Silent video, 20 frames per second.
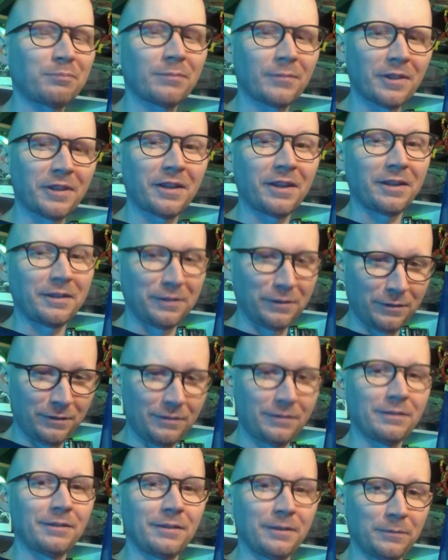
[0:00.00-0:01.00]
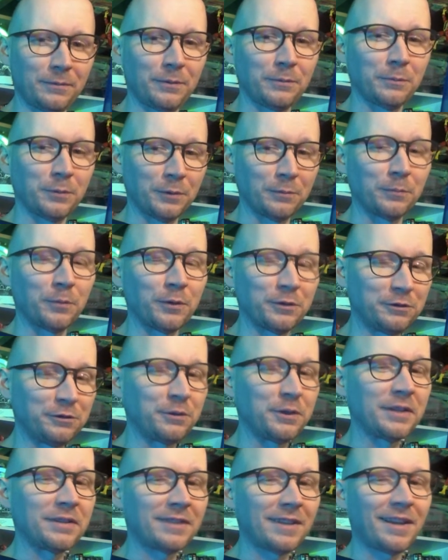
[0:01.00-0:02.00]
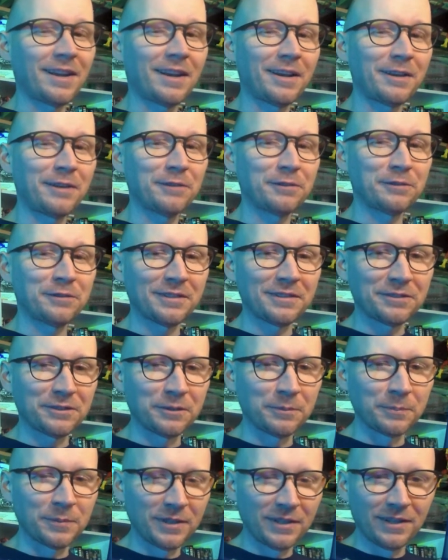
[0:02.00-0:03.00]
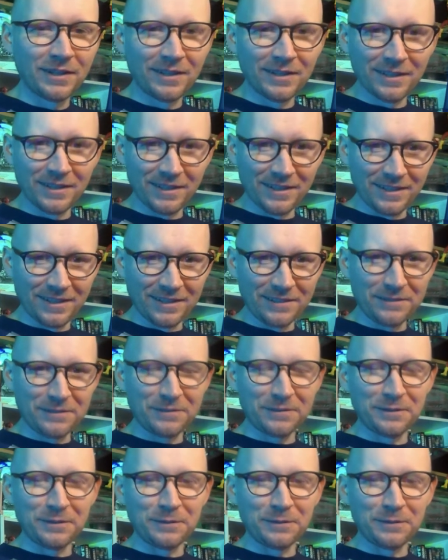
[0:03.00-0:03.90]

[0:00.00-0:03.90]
Okay, once you get that out of your system, let's see